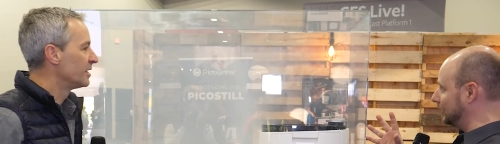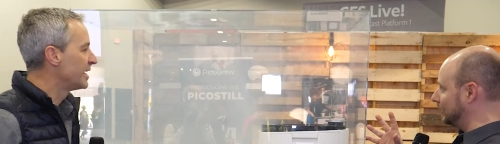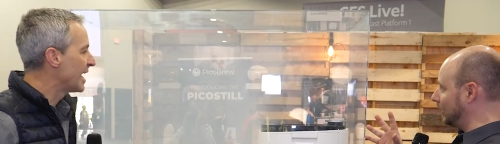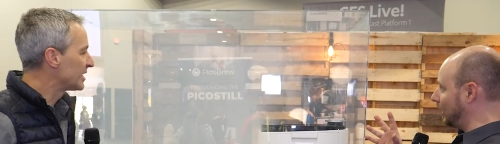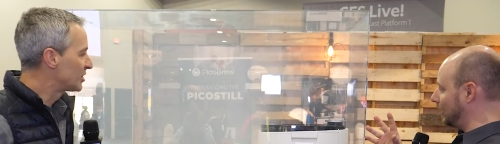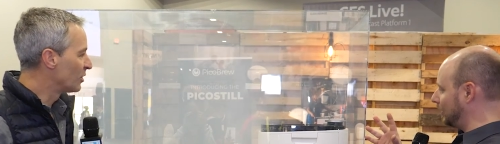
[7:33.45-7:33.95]

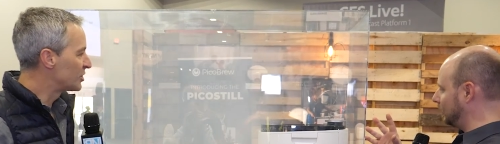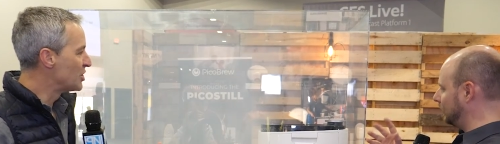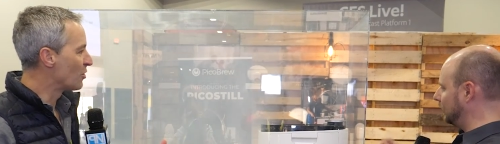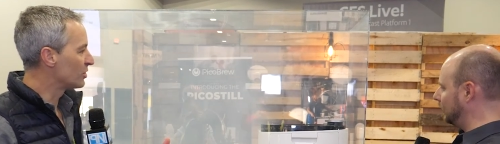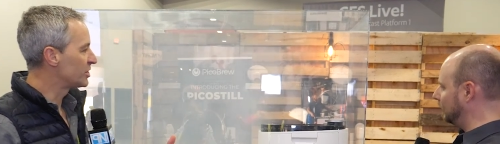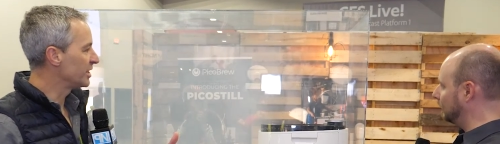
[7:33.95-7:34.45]
Speaker 1: Yeah, so it's
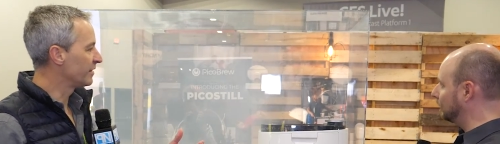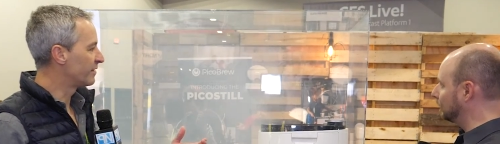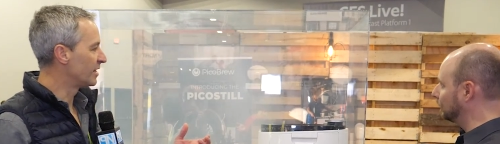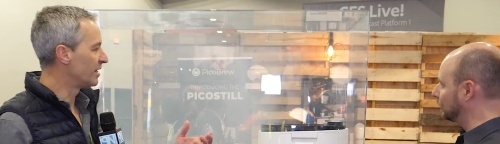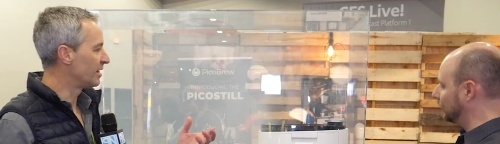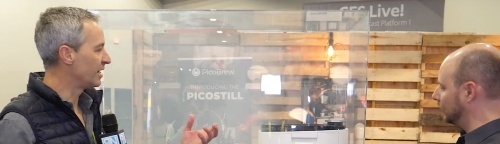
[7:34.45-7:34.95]
noticing
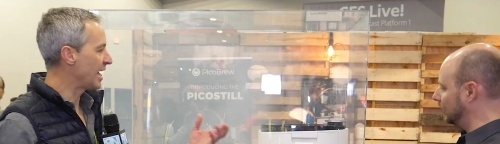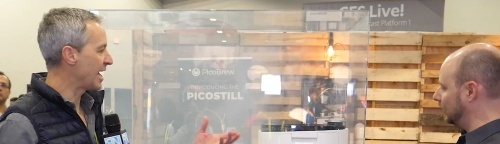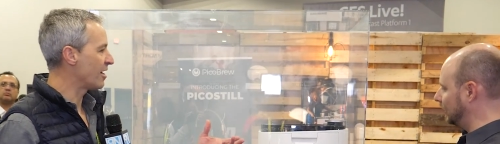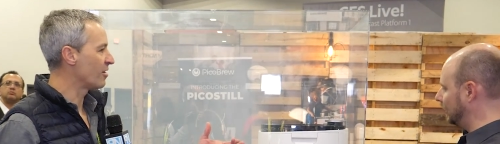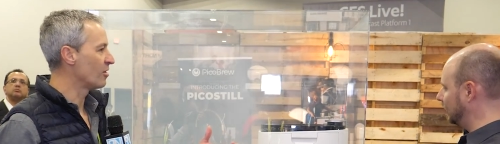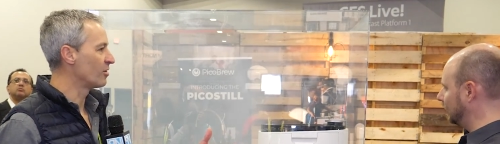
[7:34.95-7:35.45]
the
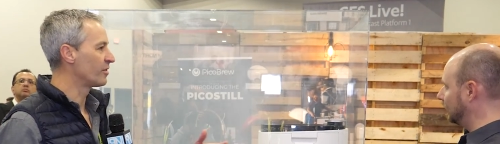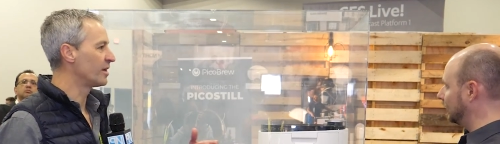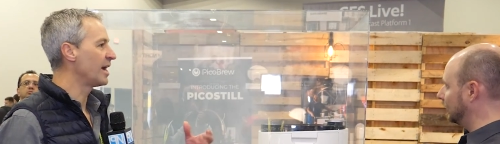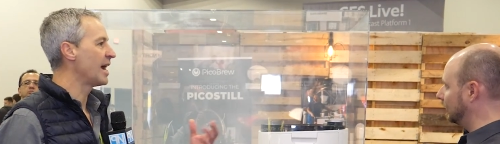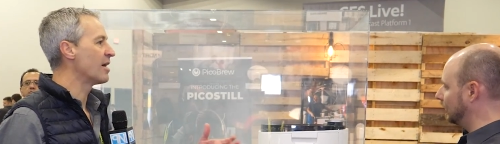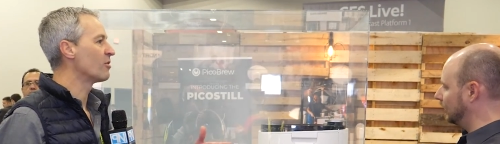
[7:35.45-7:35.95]
air
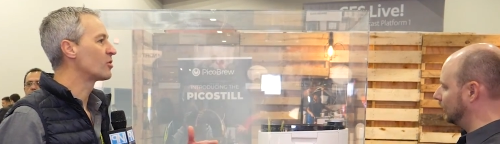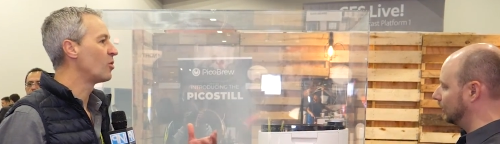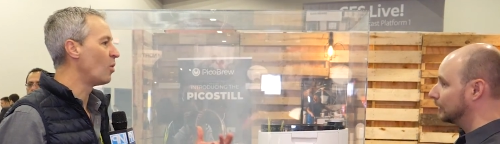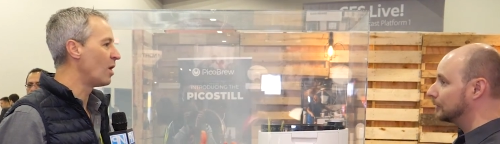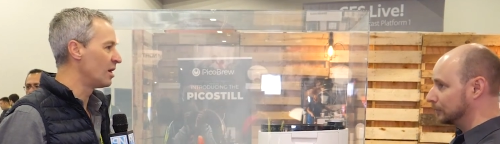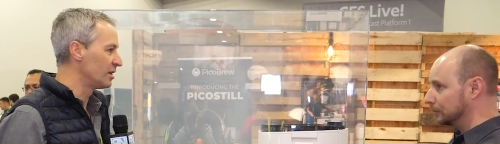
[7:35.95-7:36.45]
the air
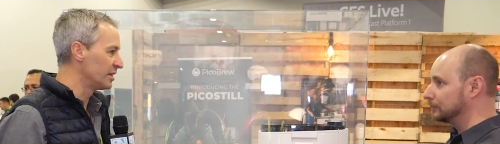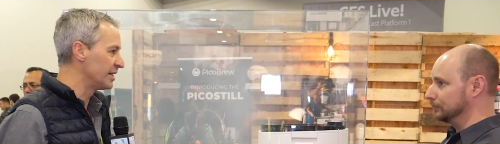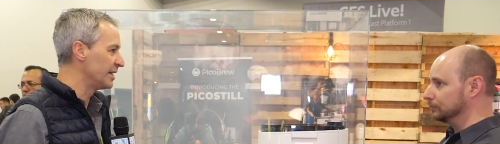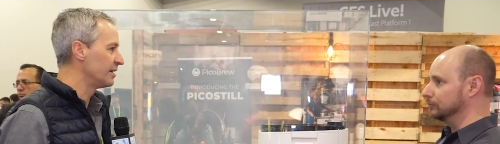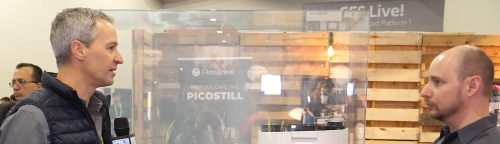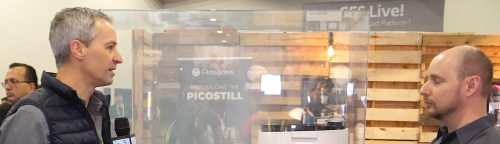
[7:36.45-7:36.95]

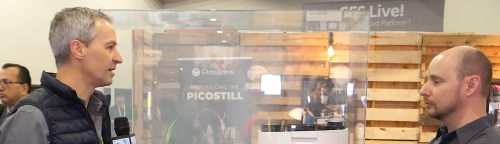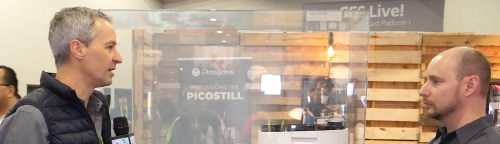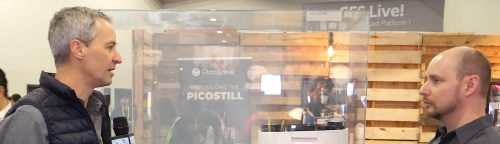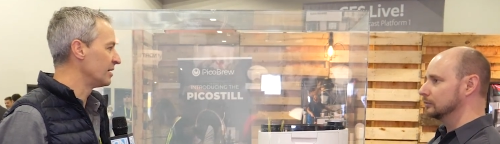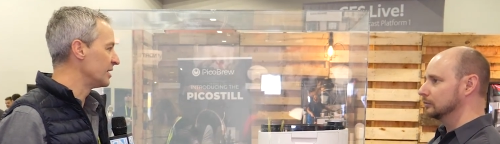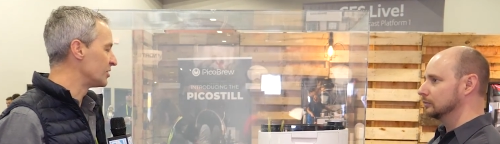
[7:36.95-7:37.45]
quality
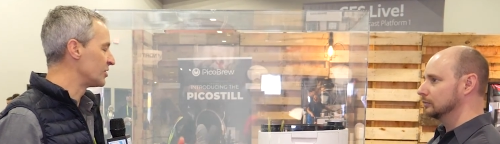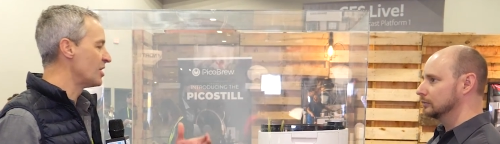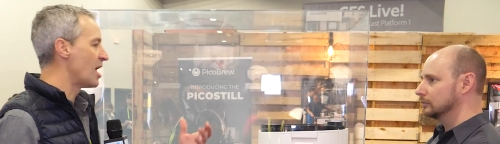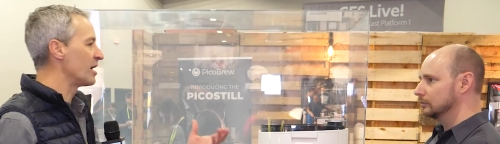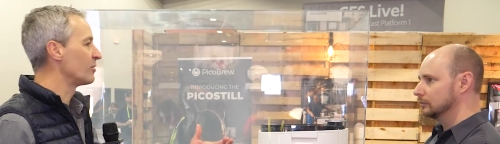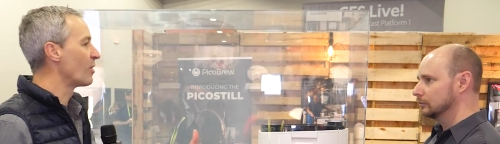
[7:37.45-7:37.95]
uh, is
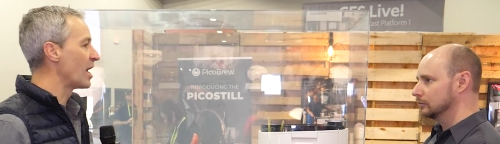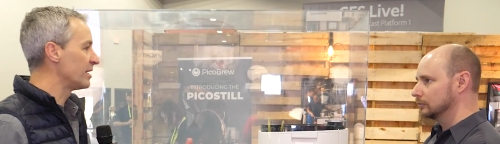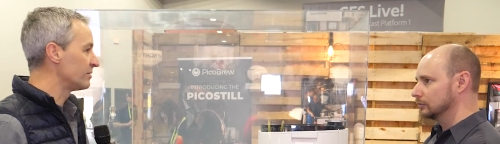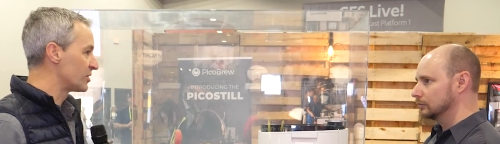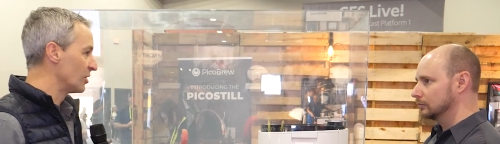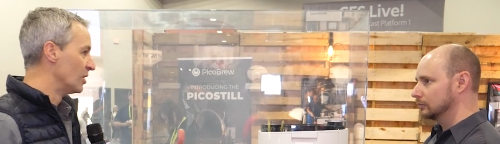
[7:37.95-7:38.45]
not
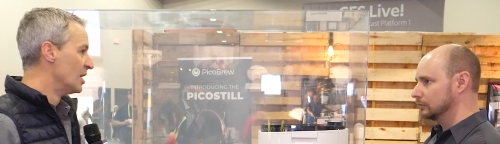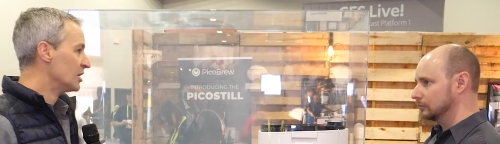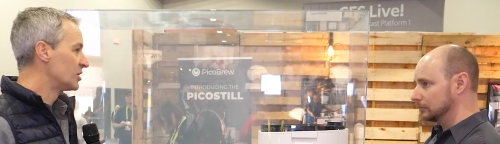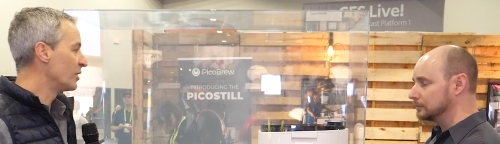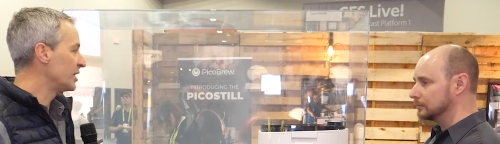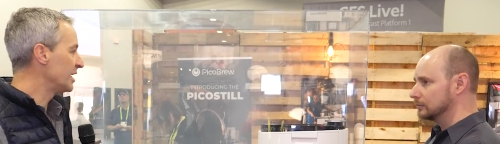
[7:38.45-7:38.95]
right. So
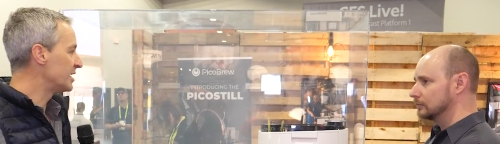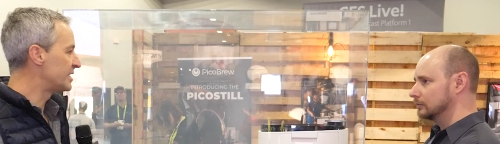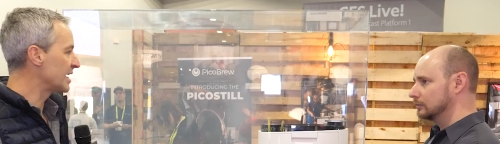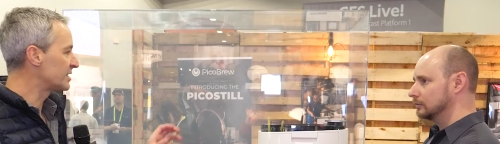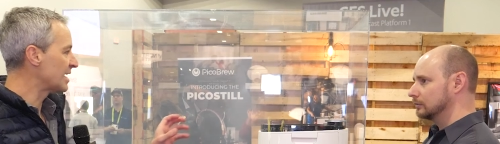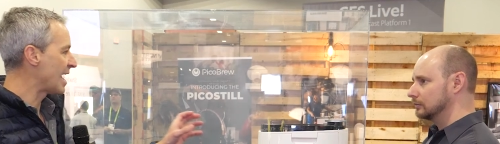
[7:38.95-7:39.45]
so it, it
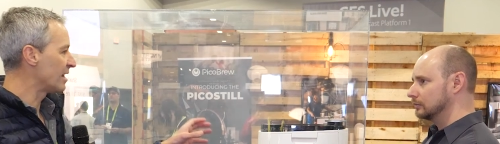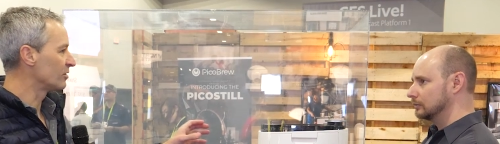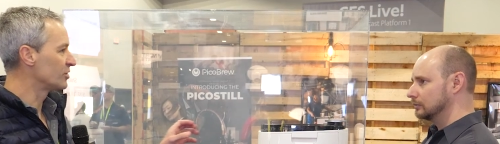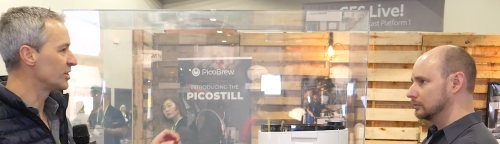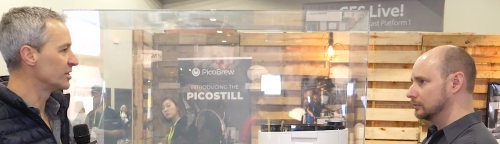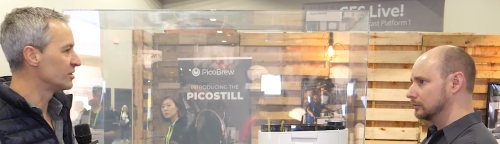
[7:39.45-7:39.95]
detects
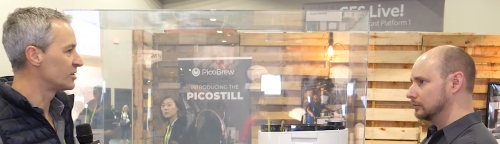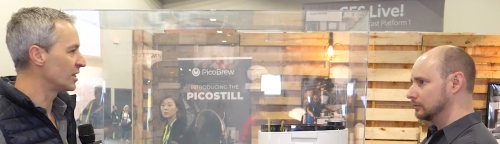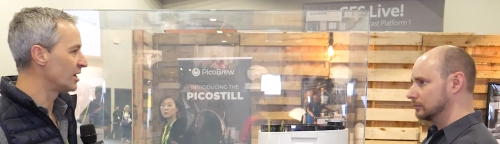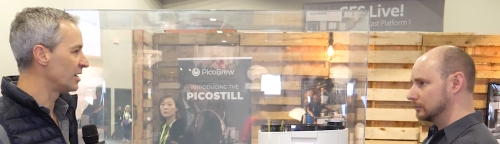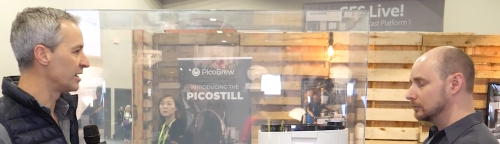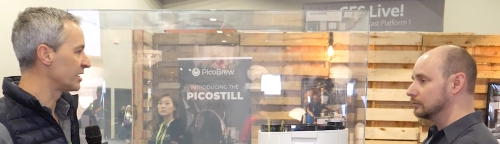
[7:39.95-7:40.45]
allergens.
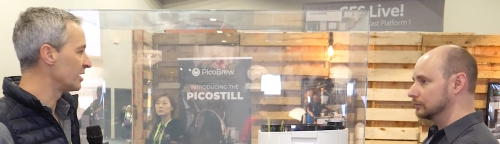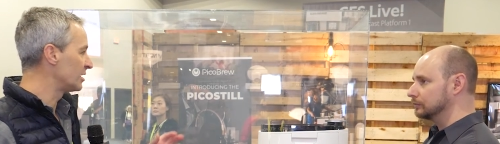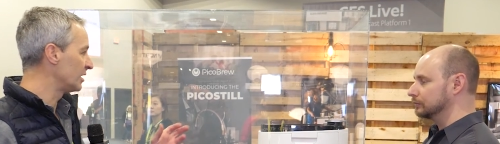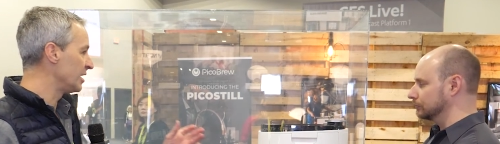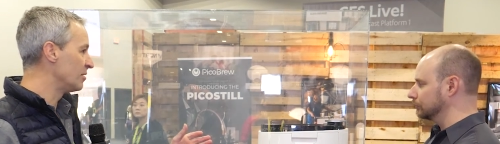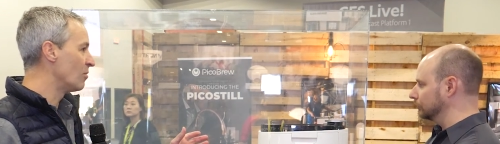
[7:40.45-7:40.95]
Uh, it can
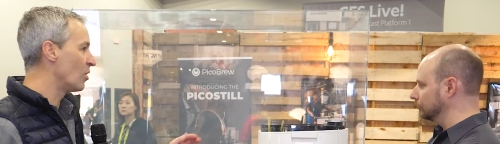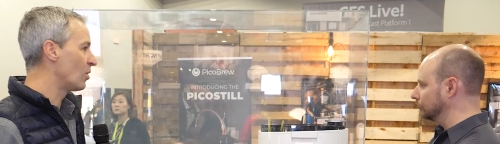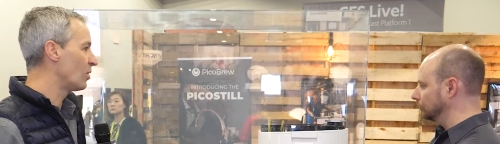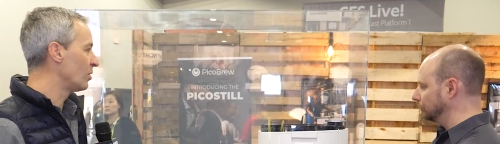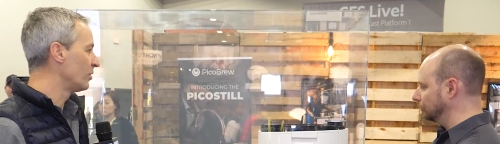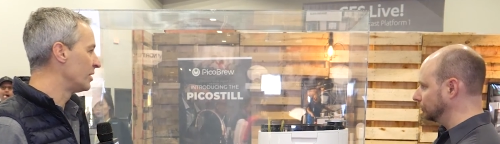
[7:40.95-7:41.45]
clean
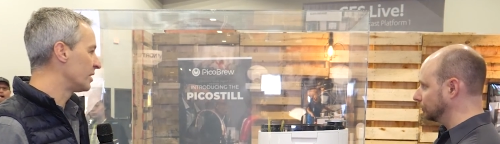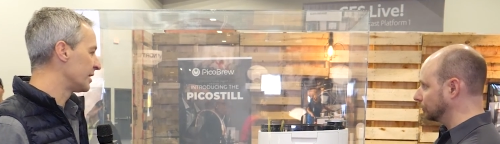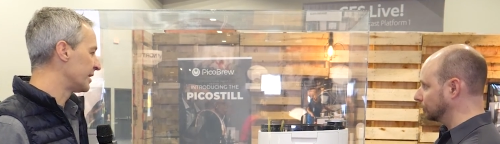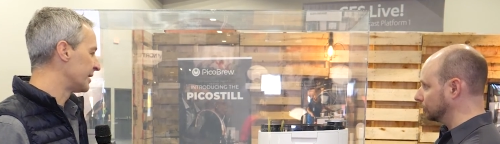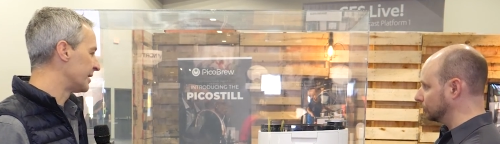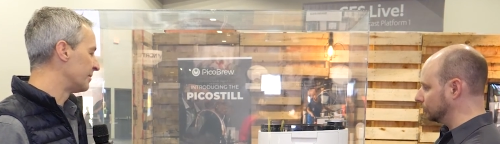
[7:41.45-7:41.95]
mold.
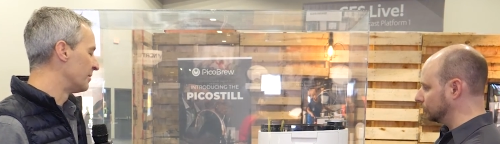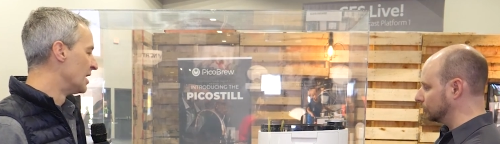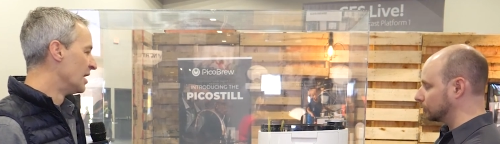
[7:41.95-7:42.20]
Um,